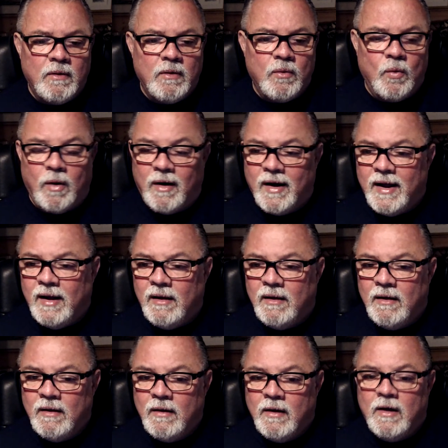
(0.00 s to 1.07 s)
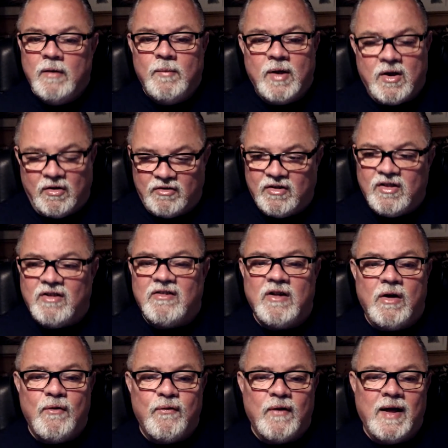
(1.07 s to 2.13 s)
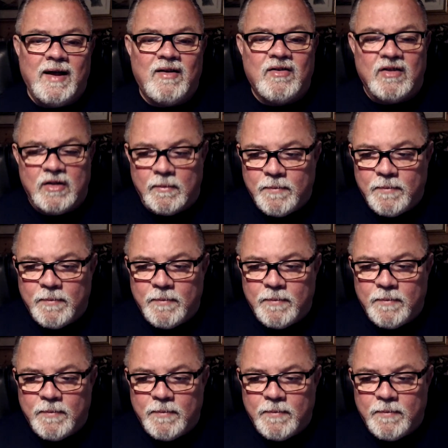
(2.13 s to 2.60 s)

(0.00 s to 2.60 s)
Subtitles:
Why? Because of the snowflakes and the